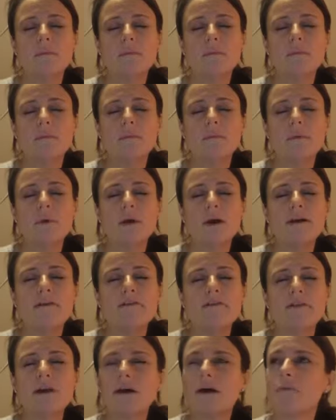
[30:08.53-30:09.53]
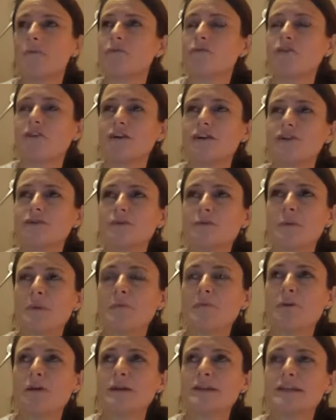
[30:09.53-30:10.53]
what if, I'm trying to
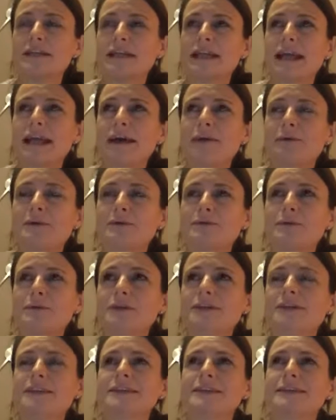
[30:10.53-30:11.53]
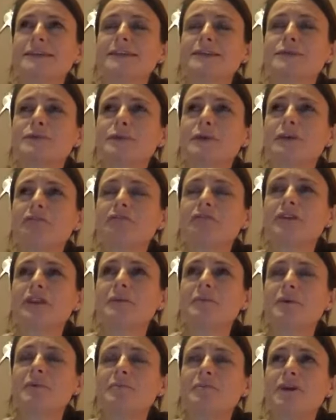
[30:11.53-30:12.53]
remember actually how it's worded. That's really funny.
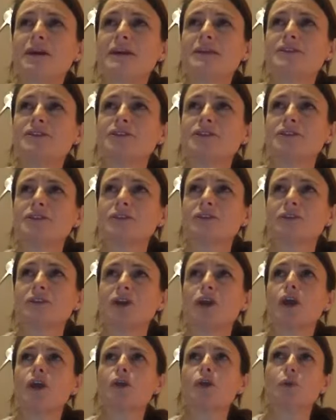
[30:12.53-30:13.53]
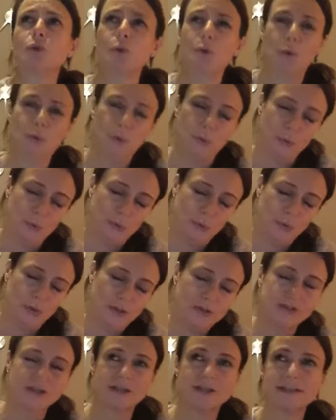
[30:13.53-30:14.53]
My brain's just gone
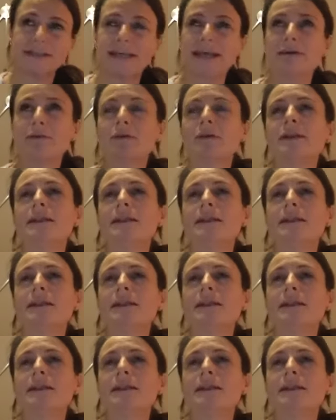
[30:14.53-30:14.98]
and shut down.